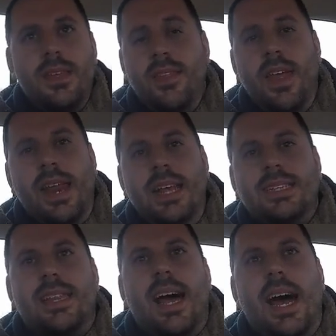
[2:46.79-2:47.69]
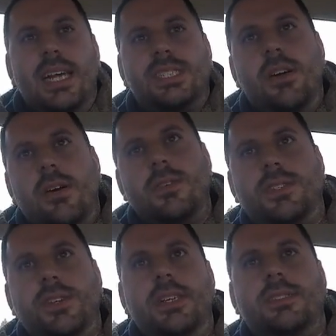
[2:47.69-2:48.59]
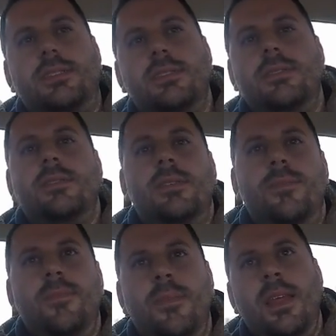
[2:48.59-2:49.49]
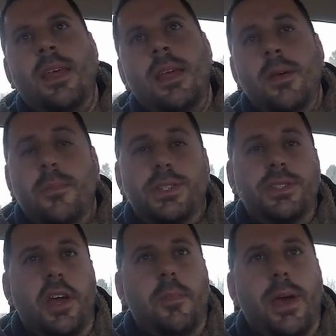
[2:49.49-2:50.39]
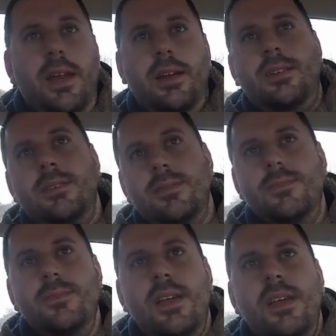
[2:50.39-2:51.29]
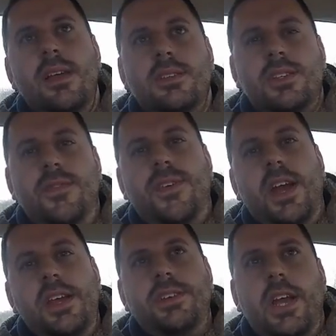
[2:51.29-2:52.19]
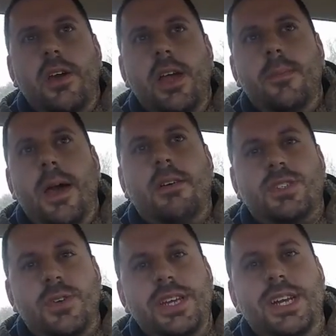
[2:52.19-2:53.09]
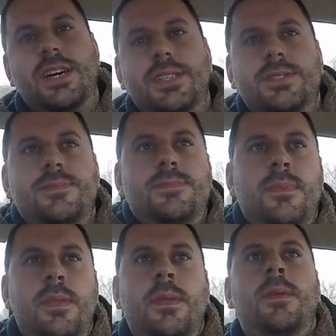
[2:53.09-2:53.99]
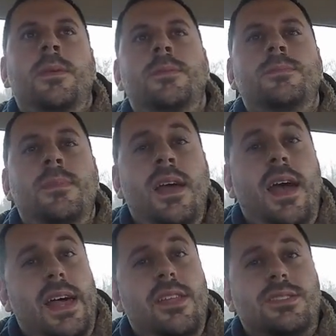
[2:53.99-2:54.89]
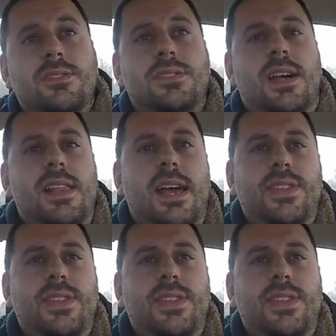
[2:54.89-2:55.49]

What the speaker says: thinking he's got the hottest truck on the streets. But you know better, so you figure you show him how it's really done. That looks a little something like